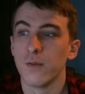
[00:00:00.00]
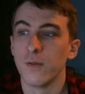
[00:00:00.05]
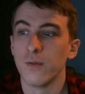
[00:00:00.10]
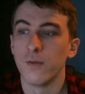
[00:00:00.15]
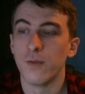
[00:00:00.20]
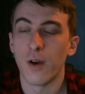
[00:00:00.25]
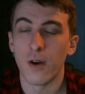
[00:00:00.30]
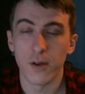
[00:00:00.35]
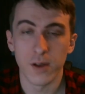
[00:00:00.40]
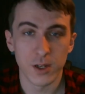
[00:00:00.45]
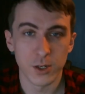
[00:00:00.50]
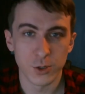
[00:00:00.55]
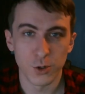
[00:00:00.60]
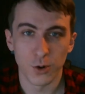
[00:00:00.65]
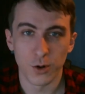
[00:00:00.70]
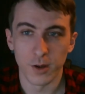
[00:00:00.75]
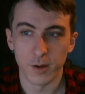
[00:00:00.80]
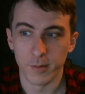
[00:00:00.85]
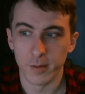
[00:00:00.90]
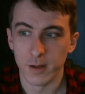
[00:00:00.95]
Very
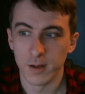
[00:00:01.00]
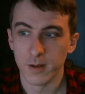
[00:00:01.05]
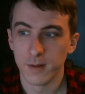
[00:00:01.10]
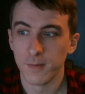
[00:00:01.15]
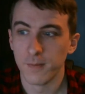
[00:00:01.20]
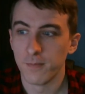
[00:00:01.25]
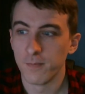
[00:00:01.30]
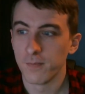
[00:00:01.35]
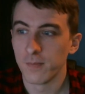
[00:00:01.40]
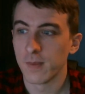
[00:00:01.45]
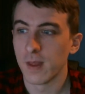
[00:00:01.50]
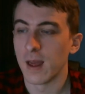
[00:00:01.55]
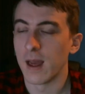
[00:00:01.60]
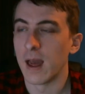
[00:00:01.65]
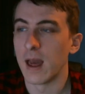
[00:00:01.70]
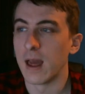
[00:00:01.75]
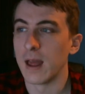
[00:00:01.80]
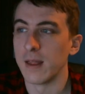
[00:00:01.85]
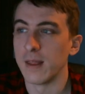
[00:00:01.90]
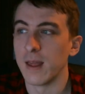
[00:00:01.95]
enjoyable.
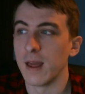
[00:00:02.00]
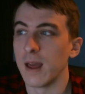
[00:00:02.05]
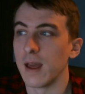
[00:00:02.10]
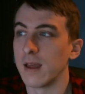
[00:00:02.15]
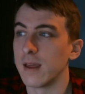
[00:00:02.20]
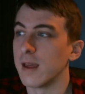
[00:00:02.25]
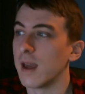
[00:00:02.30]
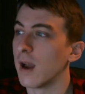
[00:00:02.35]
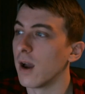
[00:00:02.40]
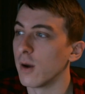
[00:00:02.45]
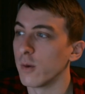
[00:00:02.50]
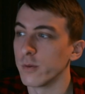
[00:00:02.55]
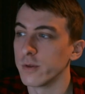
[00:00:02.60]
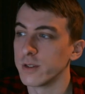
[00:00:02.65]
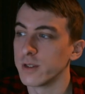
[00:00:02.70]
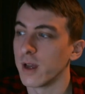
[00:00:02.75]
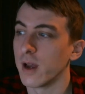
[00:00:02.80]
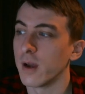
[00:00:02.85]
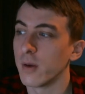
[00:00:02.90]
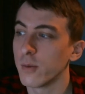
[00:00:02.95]
And yeah, I
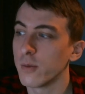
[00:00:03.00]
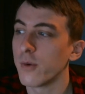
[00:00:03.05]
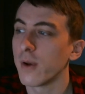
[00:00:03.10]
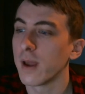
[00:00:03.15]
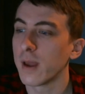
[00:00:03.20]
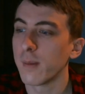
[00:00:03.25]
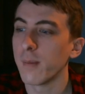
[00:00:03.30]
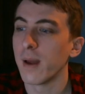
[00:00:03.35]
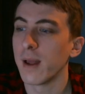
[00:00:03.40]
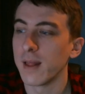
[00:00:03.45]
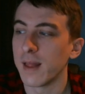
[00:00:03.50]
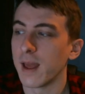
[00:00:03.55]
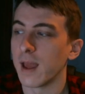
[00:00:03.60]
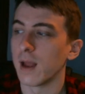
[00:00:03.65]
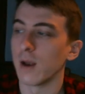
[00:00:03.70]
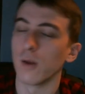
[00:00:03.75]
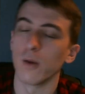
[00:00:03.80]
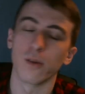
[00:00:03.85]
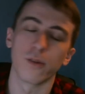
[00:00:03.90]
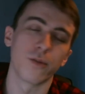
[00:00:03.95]
would recommend
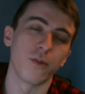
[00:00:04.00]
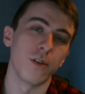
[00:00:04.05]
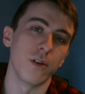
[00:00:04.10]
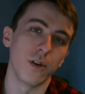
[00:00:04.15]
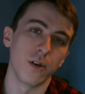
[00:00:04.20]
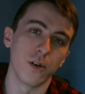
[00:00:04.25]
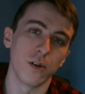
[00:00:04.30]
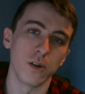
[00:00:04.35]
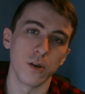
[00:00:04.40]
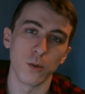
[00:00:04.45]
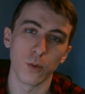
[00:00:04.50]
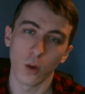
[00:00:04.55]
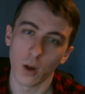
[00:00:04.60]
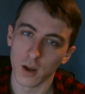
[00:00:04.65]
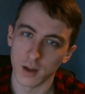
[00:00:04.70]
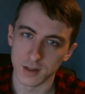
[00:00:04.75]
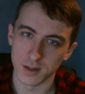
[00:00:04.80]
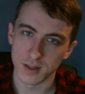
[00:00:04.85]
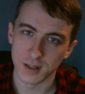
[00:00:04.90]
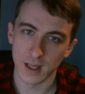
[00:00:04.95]
Halos for new
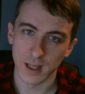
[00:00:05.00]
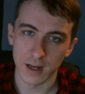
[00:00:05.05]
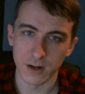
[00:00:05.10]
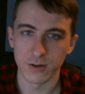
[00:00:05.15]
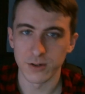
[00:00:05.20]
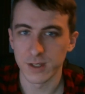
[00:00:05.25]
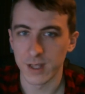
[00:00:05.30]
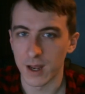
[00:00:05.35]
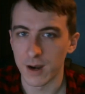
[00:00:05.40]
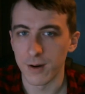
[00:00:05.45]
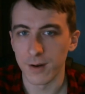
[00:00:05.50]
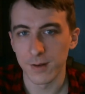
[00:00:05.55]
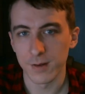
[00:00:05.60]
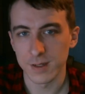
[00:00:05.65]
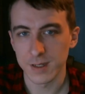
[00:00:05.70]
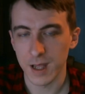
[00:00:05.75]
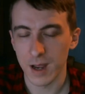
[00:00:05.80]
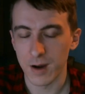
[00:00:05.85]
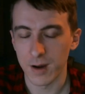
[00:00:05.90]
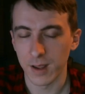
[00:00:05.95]
guys that are
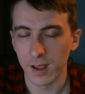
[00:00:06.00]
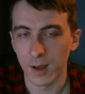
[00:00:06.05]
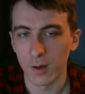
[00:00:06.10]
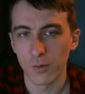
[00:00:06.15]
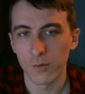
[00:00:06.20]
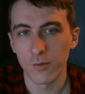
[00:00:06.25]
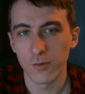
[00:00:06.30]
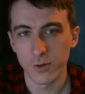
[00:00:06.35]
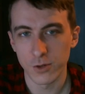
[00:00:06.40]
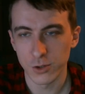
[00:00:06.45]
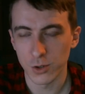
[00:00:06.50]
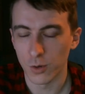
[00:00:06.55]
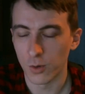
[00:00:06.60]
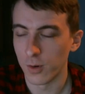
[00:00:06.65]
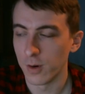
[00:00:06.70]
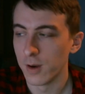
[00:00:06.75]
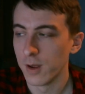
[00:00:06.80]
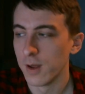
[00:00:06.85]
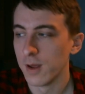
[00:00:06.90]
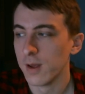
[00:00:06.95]
starting out for
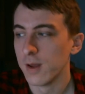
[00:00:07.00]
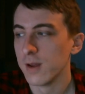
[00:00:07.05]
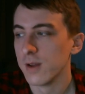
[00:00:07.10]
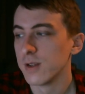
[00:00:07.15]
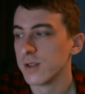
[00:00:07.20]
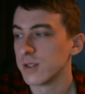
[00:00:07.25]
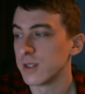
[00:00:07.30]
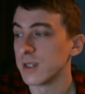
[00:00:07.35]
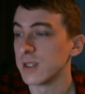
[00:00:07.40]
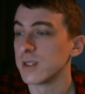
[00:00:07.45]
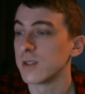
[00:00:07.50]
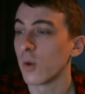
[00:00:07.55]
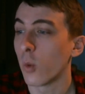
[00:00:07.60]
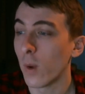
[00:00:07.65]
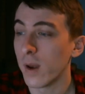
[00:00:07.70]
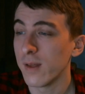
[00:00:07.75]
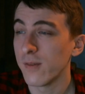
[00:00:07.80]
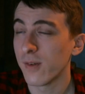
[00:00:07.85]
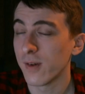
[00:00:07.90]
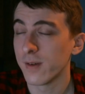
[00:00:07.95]
sure. So it's
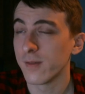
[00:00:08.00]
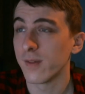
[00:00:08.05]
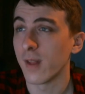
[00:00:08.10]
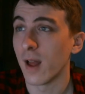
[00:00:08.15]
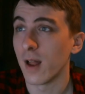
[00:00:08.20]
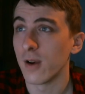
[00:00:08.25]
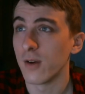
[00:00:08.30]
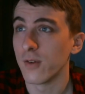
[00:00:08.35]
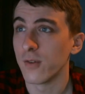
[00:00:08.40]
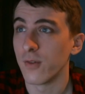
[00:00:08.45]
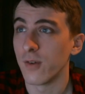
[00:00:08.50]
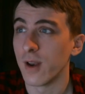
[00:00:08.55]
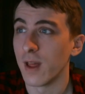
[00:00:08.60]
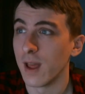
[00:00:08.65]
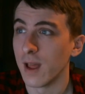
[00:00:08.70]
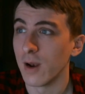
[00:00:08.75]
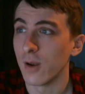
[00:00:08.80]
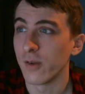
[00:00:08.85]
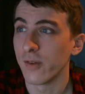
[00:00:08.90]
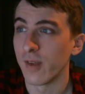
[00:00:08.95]
$25 for the
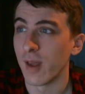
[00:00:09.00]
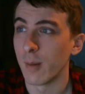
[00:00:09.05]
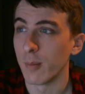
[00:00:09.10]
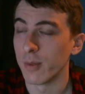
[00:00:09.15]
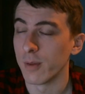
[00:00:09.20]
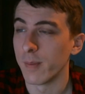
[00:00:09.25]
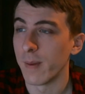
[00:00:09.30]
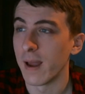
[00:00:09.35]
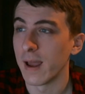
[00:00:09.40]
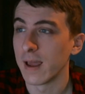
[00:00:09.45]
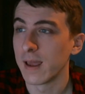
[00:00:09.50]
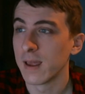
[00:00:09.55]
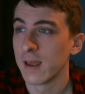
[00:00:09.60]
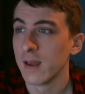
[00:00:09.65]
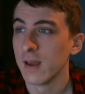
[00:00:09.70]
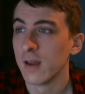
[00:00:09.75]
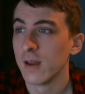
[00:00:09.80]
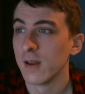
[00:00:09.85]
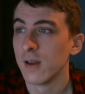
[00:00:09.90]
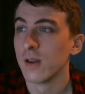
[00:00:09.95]
Halo sample pack.
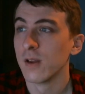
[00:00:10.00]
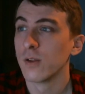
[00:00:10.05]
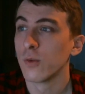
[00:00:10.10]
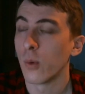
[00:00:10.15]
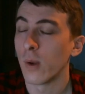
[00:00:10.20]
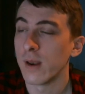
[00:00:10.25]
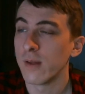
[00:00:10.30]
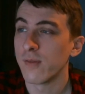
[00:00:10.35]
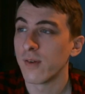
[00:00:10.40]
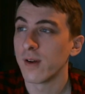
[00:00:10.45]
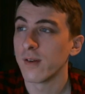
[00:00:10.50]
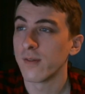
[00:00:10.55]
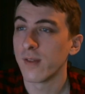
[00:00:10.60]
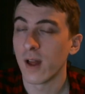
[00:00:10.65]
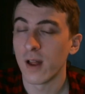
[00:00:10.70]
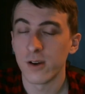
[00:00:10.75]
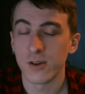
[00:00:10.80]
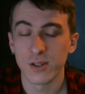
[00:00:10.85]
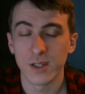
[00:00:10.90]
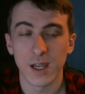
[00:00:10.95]

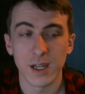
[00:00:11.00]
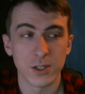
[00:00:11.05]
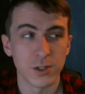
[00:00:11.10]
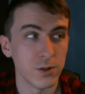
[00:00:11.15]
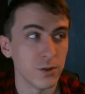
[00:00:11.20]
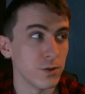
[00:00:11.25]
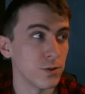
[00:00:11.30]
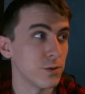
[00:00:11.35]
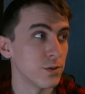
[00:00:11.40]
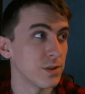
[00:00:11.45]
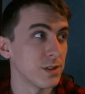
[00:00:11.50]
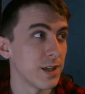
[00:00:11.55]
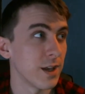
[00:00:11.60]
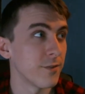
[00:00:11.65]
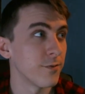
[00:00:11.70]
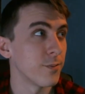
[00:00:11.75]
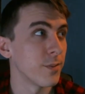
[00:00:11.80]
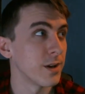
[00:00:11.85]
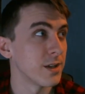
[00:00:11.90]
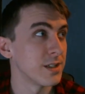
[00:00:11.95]
$25 gets you
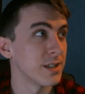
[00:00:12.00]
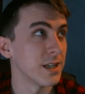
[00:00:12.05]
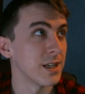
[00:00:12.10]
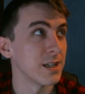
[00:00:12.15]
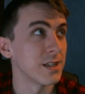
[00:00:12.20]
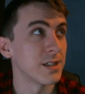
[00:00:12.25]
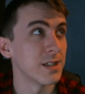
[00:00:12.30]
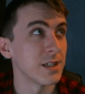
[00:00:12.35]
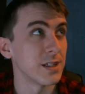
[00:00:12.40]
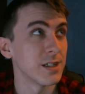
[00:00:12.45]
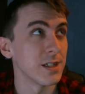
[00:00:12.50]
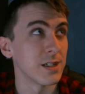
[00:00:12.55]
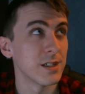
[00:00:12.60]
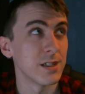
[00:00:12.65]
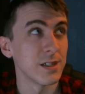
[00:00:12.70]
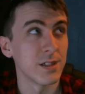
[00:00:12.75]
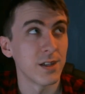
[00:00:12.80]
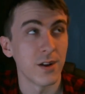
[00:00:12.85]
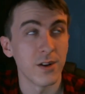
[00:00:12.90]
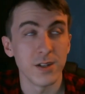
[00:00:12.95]
7x6,
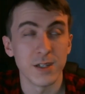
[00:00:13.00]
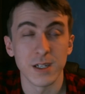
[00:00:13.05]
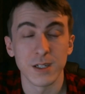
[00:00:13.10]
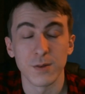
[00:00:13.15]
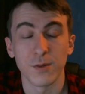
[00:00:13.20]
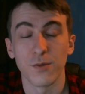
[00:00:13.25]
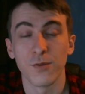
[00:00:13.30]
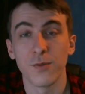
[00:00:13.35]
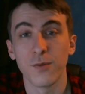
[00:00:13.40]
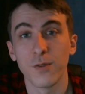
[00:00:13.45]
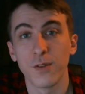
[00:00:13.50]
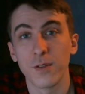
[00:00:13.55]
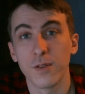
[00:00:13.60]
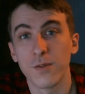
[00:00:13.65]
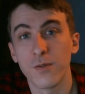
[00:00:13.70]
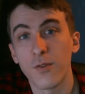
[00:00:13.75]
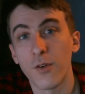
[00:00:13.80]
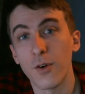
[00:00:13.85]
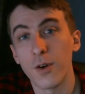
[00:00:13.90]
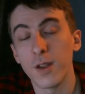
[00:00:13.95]
6 36 with
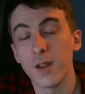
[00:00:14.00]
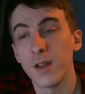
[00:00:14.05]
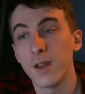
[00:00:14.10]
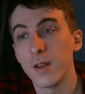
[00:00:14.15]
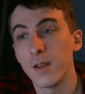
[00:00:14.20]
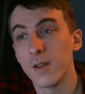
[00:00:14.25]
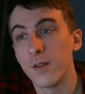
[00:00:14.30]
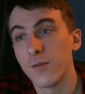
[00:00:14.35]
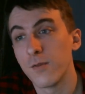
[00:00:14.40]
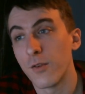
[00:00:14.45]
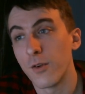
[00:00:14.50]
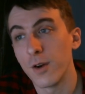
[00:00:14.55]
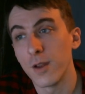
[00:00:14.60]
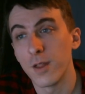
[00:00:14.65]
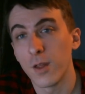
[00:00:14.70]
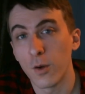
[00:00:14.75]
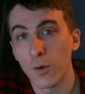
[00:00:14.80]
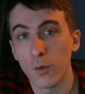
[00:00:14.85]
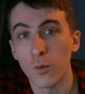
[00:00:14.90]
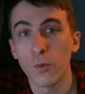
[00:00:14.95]

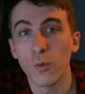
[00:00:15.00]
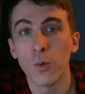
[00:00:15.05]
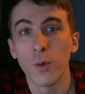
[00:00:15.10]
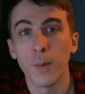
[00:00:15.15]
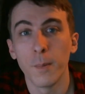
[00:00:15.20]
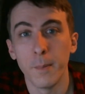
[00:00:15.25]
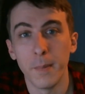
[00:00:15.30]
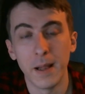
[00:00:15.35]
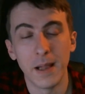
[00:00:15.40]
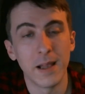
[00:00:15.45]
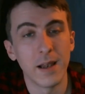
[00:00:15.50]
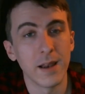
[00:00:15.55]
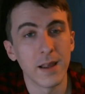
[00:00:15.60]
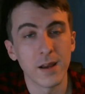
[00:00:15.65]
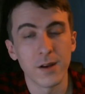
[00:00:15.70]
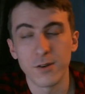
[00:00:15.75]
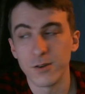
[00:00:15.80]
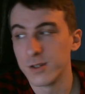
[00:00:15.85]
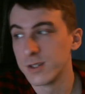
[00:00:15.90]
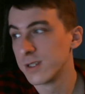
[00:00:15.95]
42
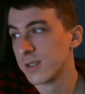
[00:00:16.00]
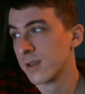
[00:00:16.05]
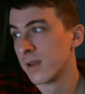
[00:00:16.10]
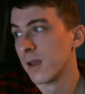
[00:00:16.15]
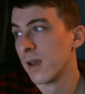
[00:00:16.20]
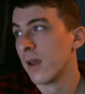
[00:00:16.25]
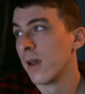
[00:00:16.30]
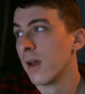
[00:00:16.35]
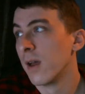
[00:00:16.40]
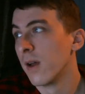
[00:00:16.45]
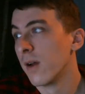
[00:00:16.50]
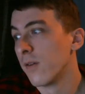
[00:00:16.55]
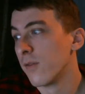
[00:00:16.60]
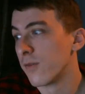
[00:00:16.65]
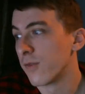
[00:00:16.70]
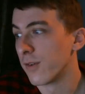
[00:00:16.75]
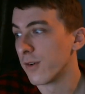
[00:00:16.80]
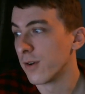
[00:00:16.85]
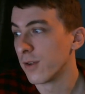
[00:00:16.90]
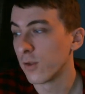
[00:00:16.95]
milliliters
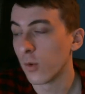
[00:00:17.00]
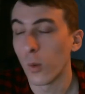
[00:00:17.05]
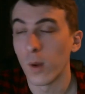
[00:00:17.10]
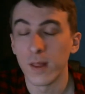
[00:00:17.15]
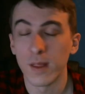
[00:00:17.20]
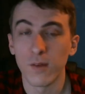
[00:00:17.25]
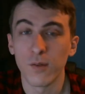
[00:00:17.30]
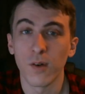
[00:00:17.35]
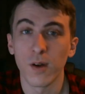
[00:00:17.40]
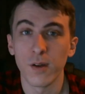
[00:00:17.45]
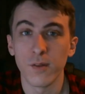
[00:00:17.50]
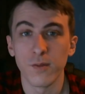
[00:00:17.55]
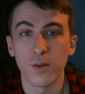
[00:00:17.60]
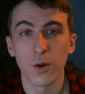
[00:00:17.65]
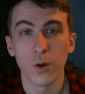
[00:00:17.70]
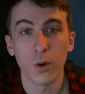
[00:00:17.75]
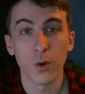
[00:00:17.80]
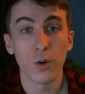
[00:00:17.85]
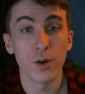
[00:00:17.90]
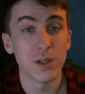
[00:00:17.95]
for
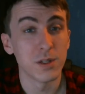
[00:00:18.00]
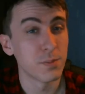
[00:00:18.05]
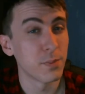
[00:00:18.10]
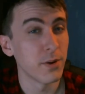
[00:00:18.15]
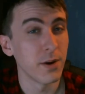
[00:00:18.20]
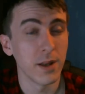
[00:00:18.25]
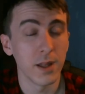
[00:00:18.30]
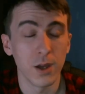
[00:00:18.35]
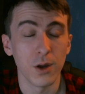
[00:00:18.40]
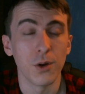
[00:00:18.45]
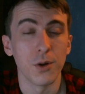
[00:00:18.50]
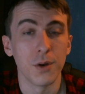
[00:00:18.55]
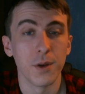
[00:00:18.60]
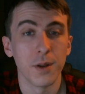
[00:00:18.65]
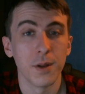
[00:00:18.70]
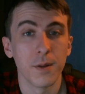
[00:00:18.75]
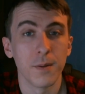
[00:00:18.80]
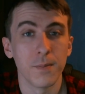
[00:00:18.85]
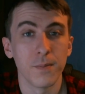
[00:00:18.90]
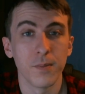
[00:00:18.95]
€25 is pretty good.
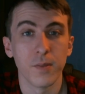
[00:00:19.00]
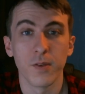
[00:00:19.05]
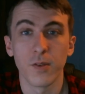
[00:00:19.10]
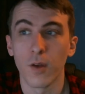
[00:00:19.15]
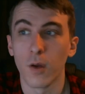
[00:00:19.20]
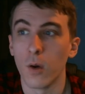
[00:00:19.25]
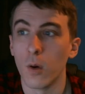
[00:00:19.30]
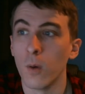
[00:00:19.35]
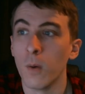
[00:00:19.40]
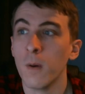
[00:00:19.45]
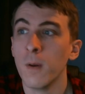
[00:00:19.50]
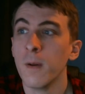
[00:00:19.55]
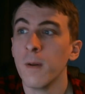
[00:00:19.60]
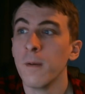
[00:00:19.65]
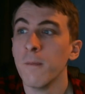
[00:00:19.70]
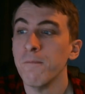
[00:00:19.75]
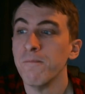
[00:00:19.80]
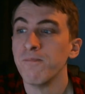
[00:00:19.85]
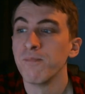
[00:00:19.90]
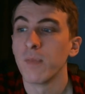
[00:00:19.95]
So
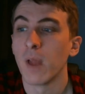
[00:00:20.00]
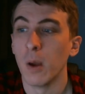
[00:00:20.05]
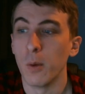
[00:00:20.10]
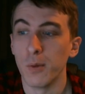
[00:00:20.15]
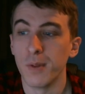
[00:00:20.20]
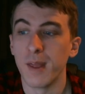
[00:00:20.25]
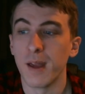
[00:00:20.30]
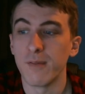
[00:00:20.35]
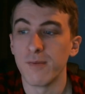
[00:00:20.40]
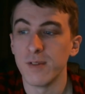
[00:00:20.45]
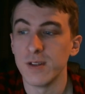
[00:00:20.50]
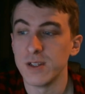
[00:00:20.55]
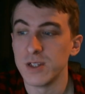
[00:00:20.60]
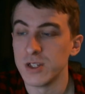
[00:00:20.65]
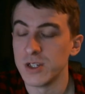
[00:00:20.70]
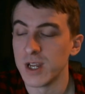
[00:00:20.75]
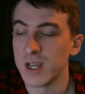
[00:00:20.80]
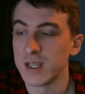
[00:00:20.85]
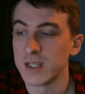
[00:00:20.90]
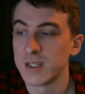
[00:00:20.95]
I would definitely
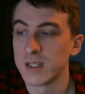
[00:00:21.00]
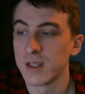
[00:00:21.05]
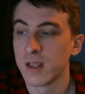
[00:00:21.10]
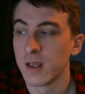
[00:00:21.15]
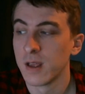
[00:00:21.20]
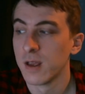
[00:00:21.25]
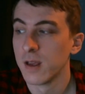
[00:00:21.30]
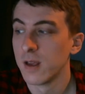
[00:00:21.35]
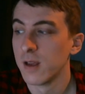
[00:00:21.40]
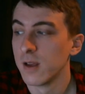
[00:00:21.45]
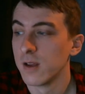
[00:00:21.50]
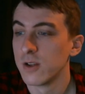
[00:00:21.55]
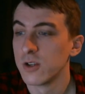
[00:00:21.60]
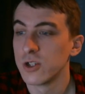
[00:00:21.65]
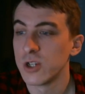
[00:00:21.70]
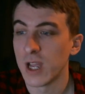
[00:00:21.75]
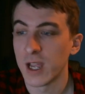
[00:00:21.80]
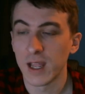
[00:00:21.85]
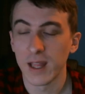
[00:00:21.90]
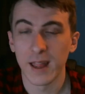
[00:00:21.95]
suggest
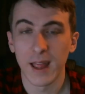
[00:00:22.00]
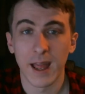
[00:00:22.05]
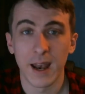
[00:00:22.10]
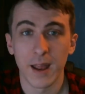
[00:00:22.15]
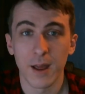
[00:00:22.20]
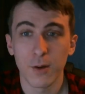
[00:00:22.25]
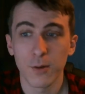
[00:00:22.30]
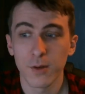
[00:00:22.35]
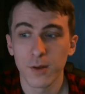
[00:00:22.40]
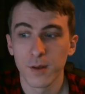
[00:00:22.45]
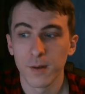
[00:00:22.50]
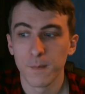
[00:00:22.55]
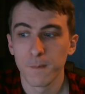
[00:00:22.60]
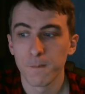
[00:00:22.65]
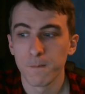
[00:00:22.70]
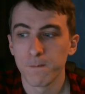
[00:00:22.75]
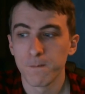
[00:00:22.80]
checking that out,